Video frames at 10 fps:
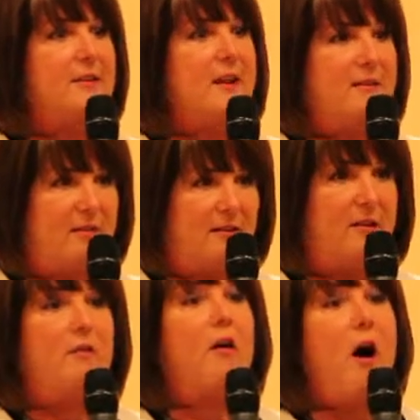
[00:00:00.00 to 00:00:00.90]
needs
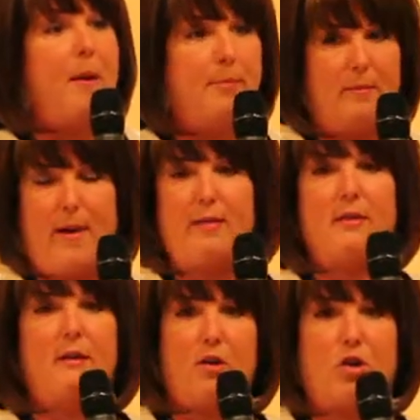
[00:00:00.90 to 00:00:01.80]
to complement
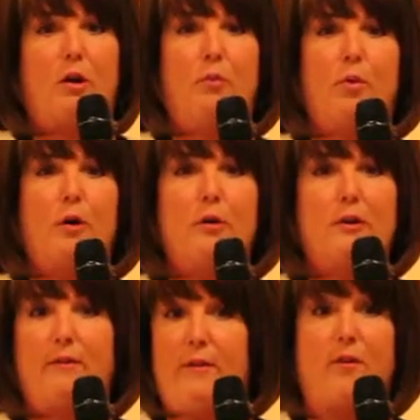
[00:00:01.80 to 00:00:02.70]
the digital
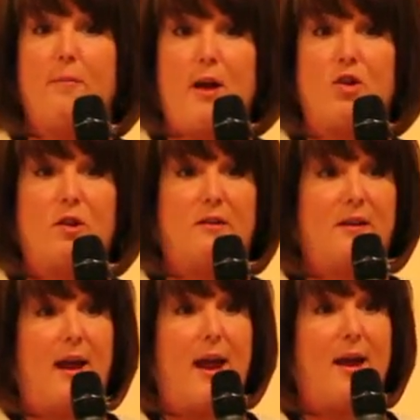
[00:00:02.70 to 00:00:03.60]
world of information
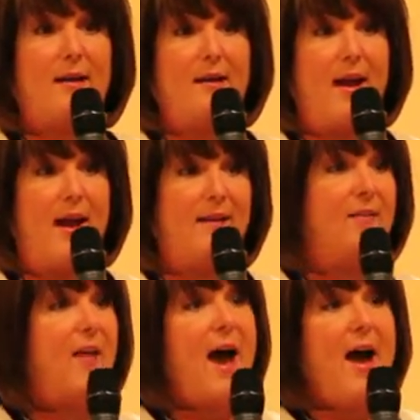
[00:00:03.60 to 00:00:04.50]
today.
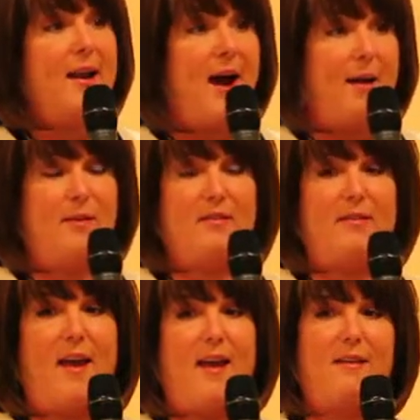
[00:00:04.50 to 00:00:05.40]
And that, I would
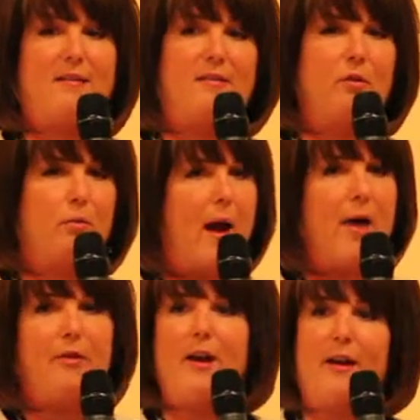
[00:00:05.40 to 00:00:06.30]
say, is still
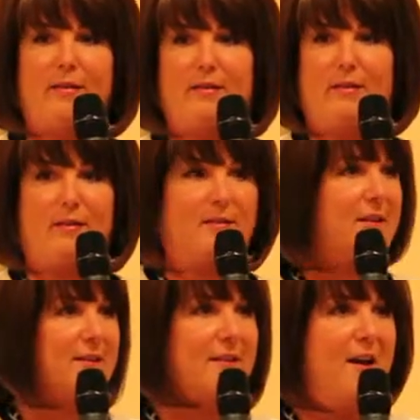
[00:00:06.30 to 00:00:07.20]
rather
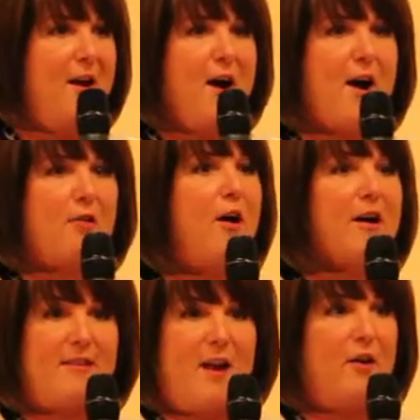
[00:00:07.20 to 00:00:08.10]
inconsistent
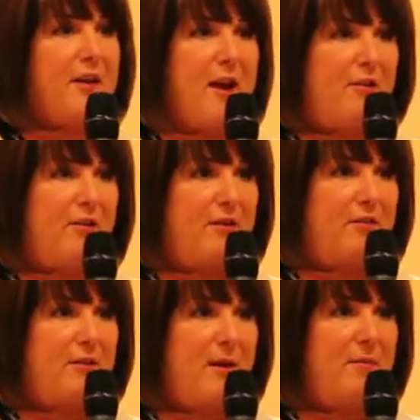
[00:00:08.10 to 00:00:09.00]
across healthcare
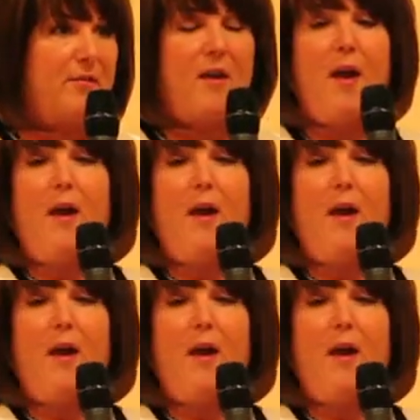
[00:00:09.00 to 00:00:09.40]
systems,